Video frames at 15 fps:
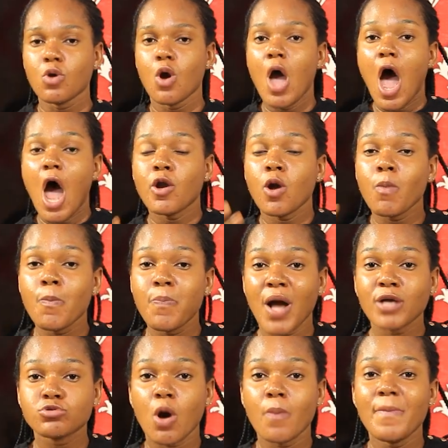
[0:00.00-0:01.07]
move, and I'm
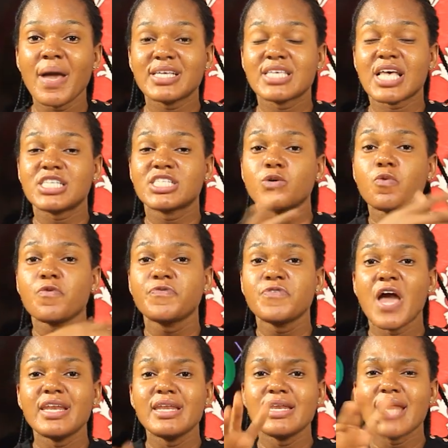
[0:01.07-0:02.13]
about some best that you
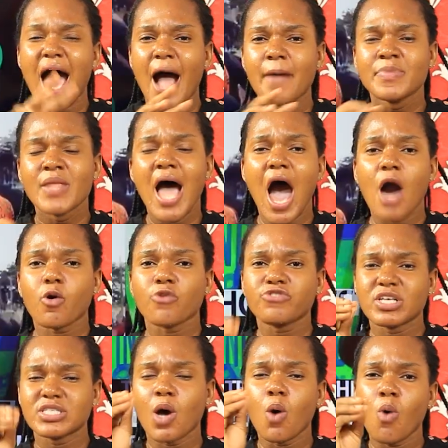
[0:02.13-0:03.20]
fear me now. I was
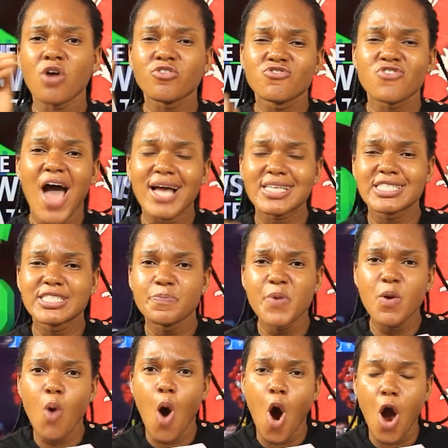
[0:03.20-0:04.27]
just over drugs to
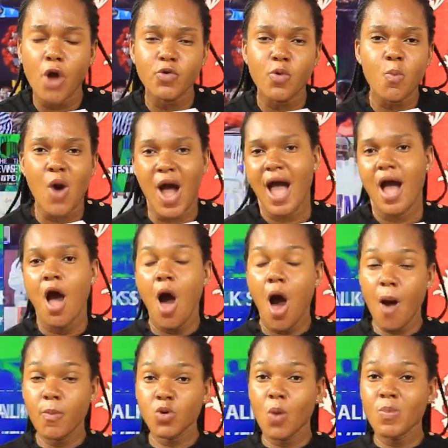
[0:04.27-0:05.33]
be a horn on one.
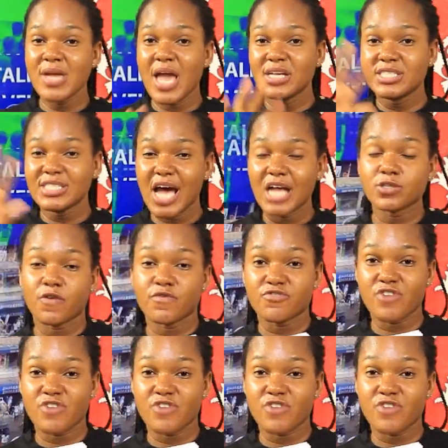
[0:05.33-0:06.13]
I'm no me in charge of